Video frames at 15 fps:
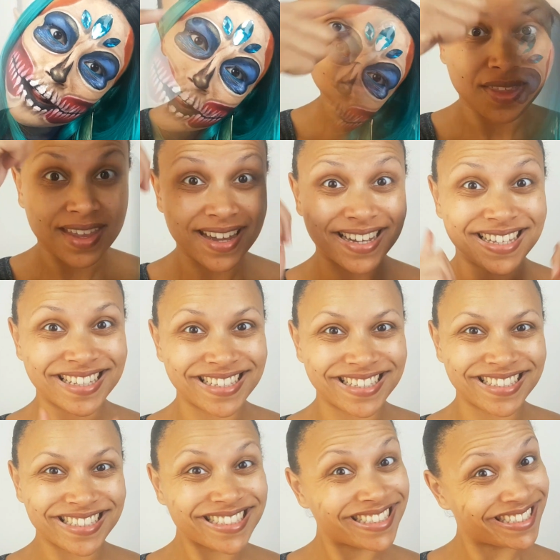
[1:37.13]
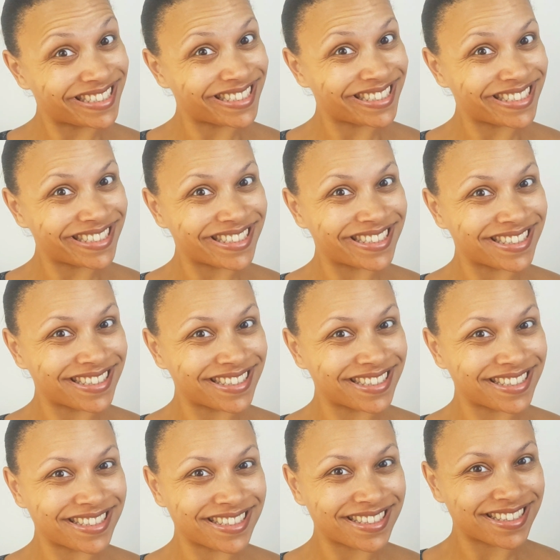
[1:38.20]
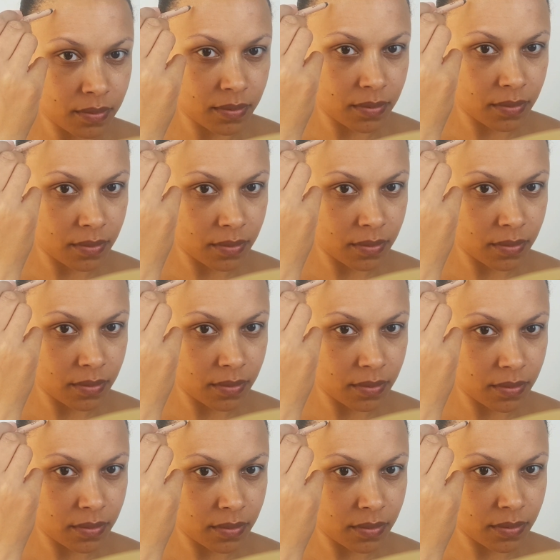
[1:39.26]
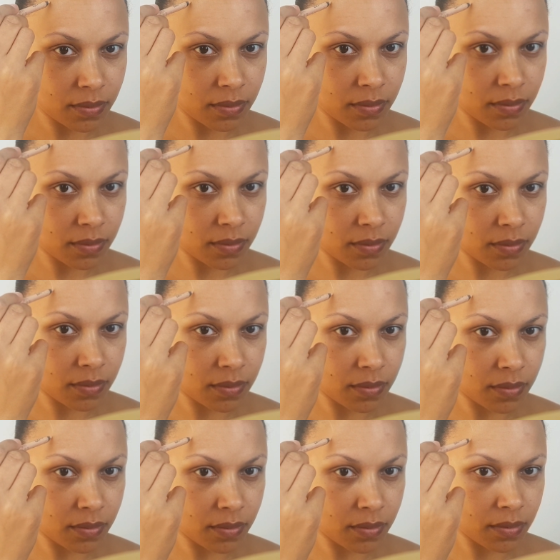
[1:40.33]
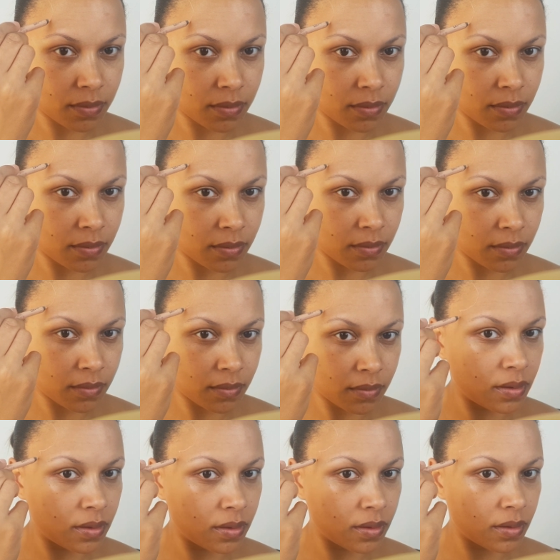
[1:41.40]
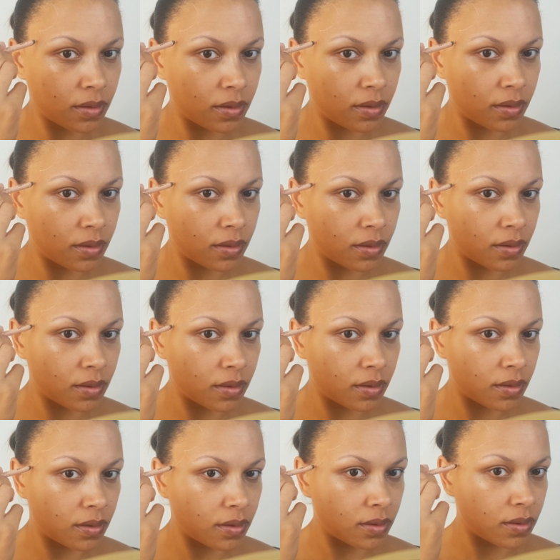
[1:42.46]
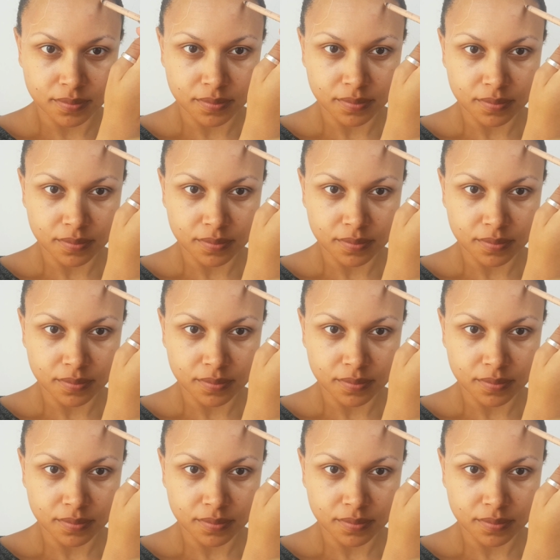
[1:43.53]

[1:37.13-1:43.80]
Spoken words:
Okay, so starting off this makeup look, I'm going to use a nude Rimmel pencil just to go around the skull areas and just